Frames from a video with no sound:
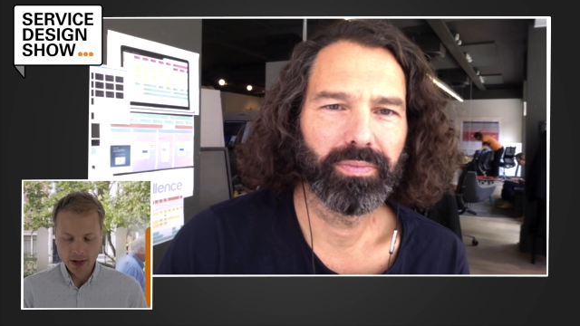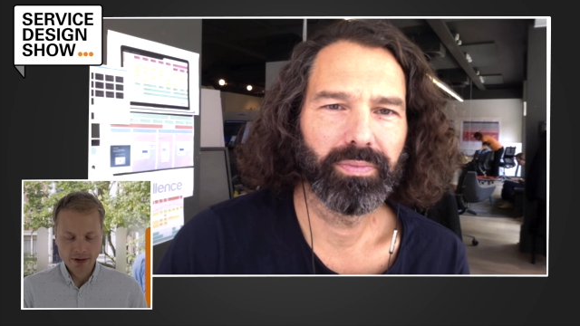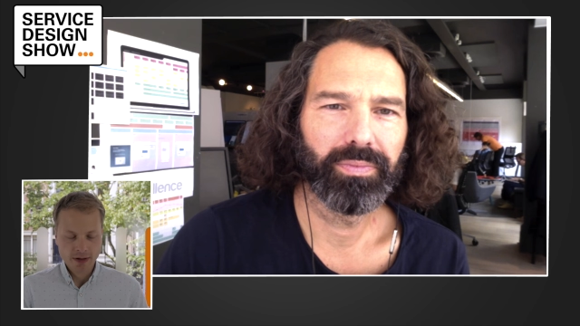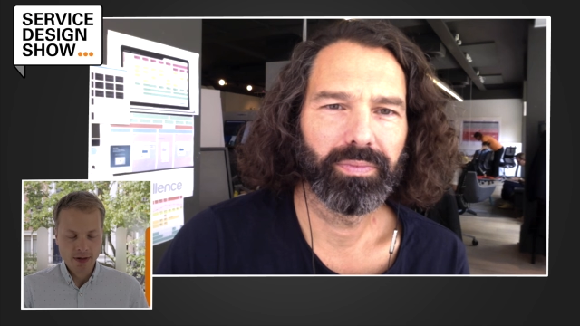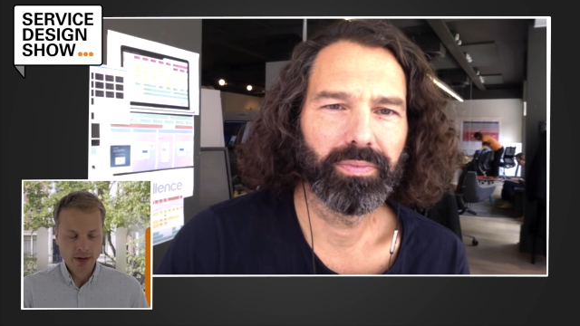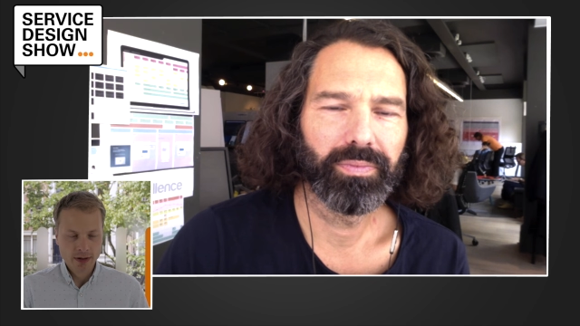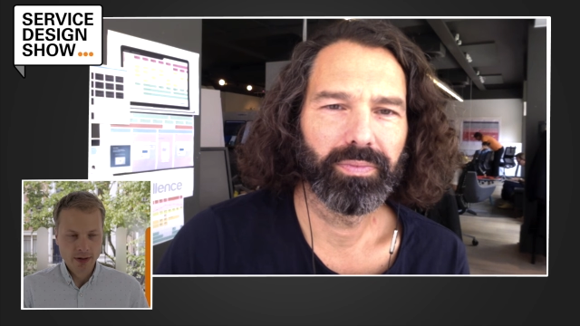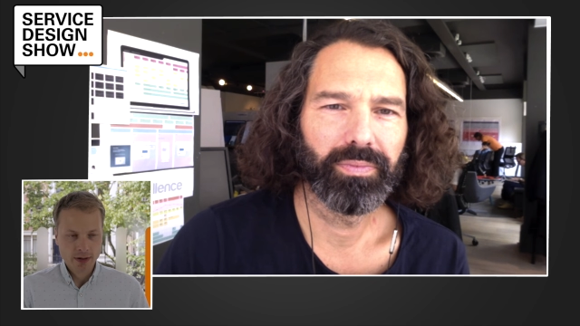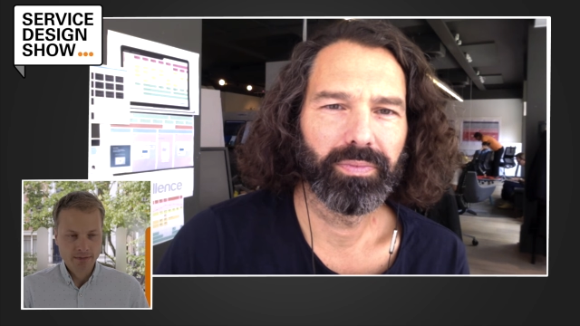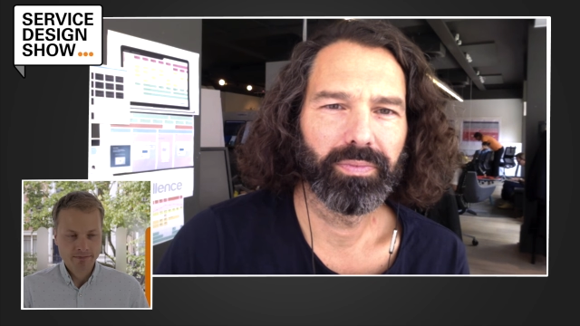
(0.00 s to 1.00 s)
Speaker 1: uh,
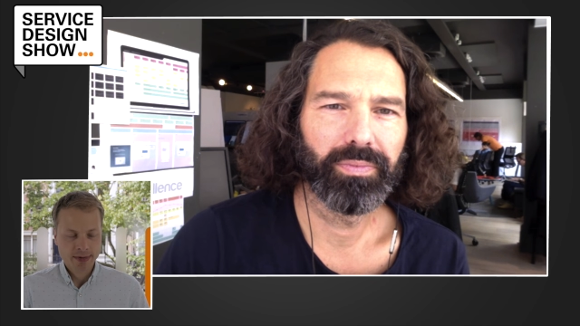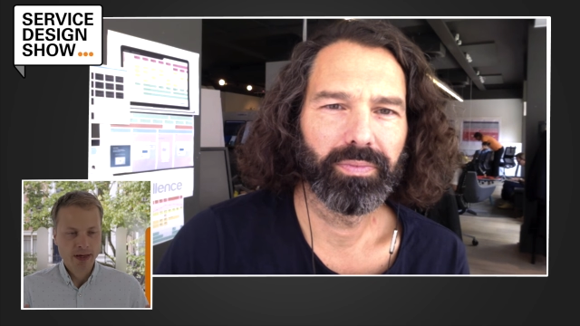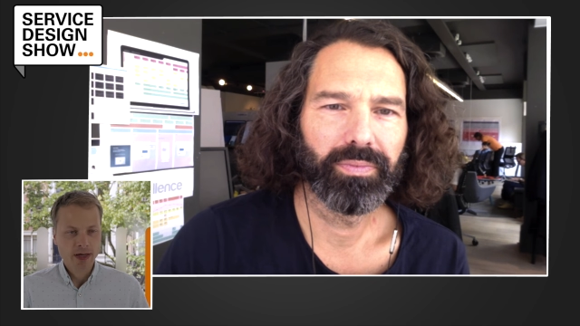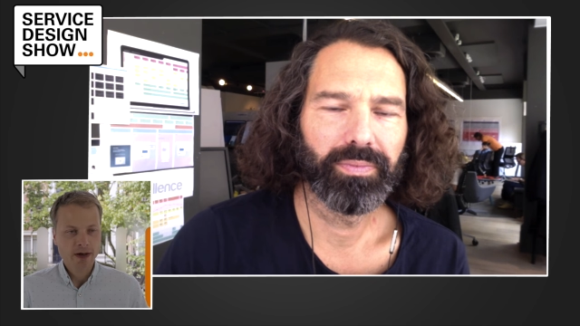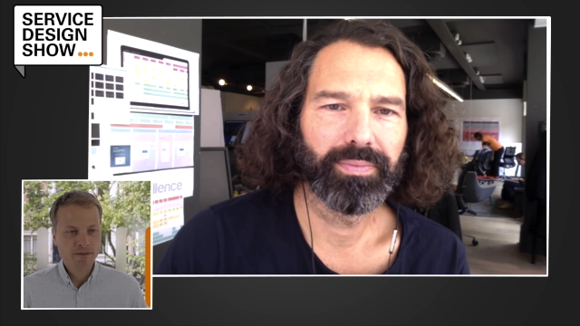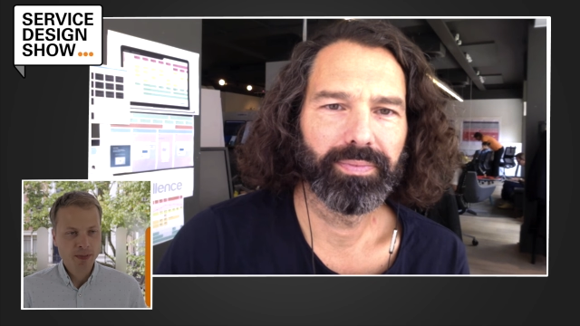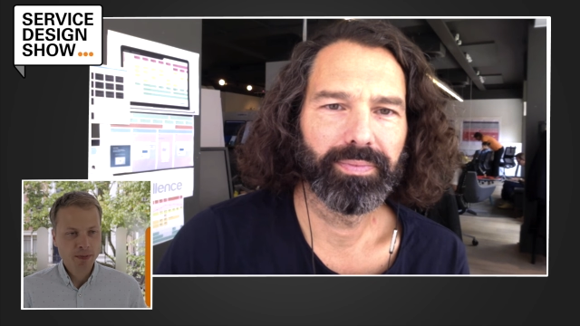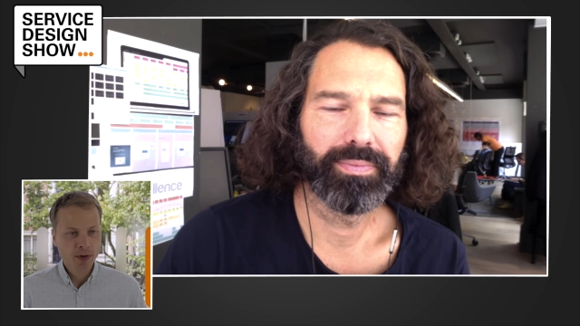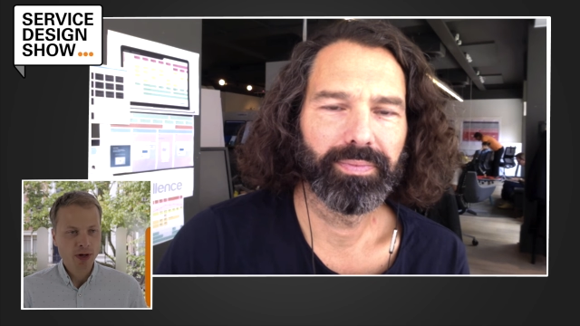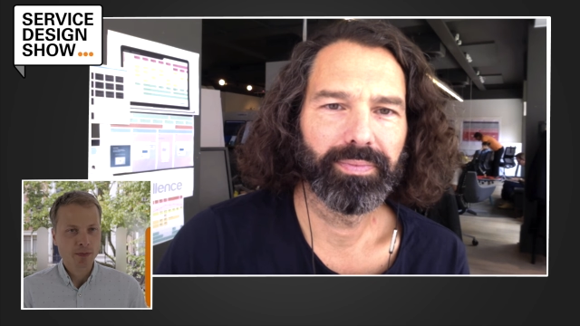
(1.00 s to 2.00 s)
if
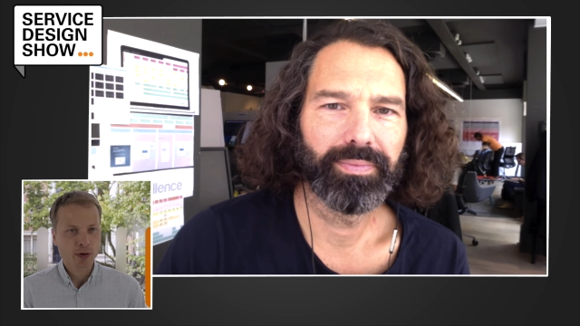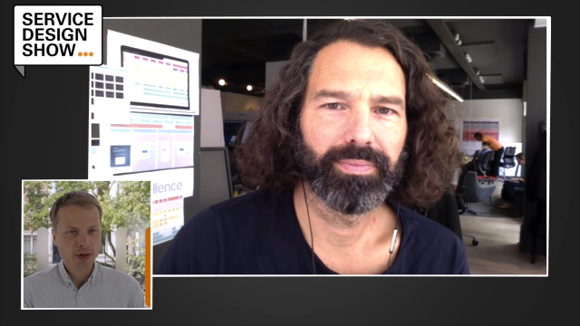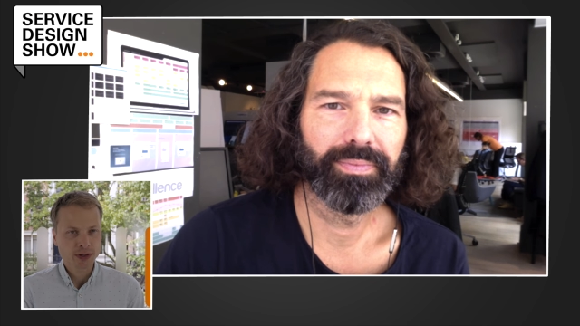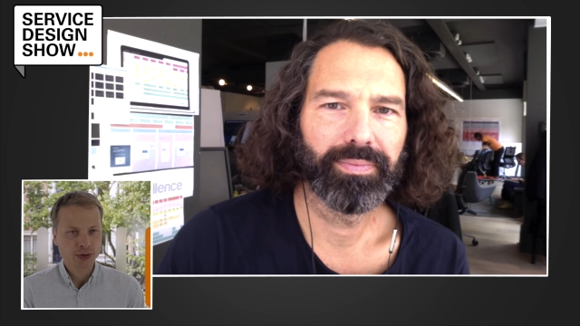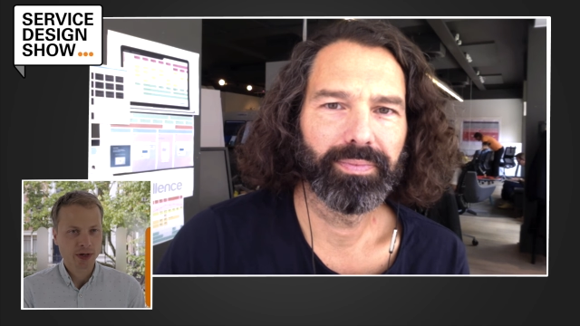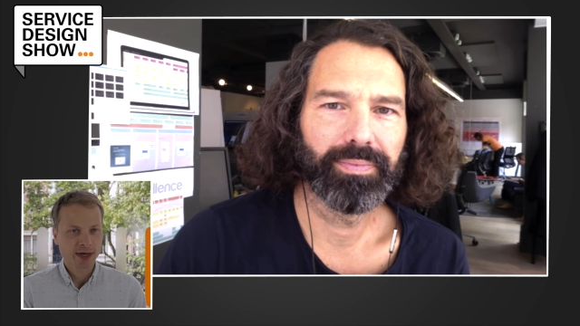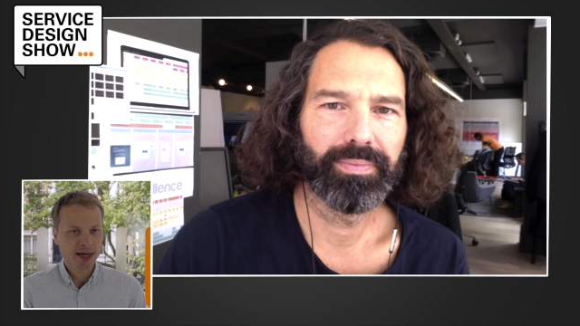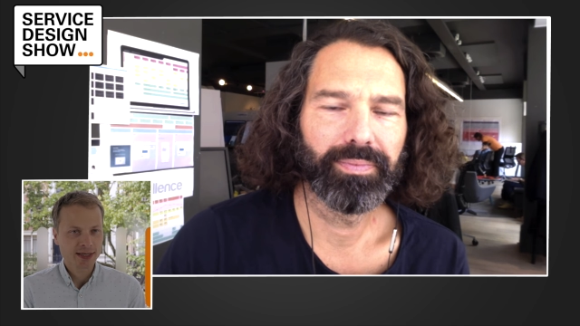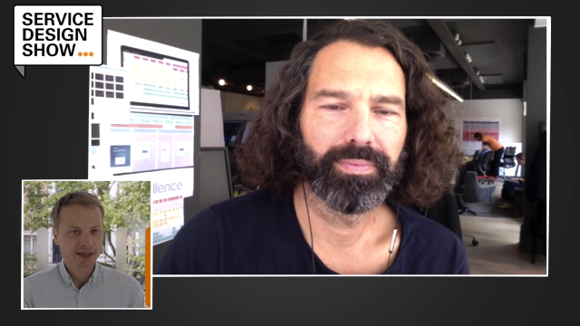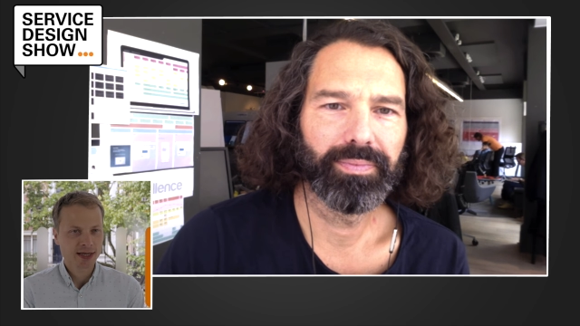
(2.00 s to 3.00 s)
people approach you and
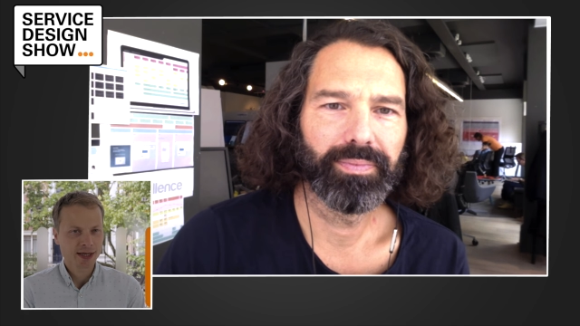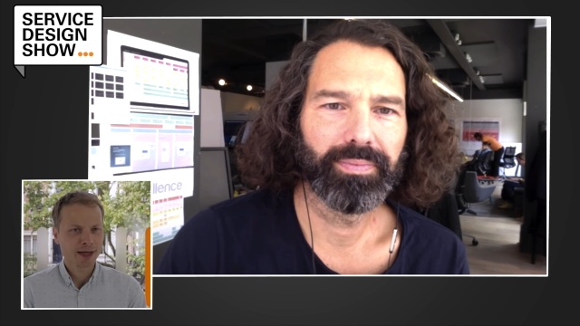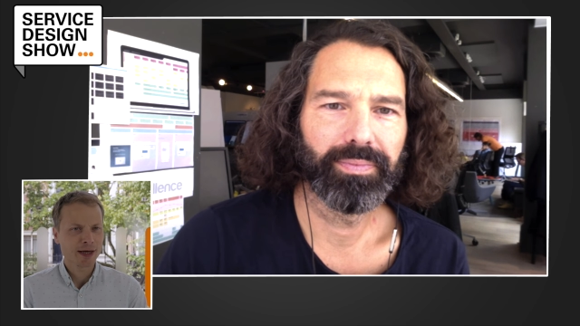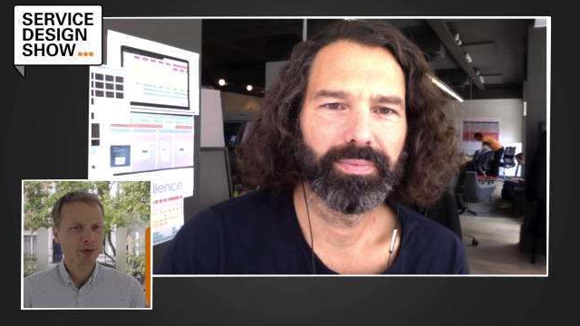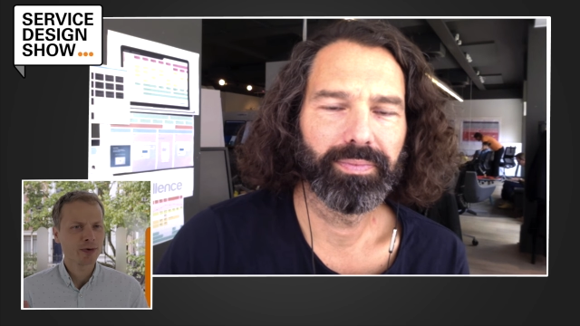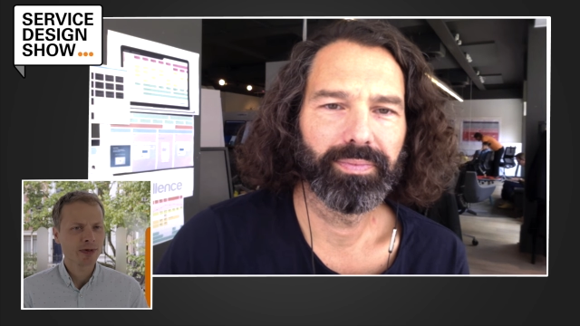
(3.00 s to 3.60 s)
ask, Daniel, I want,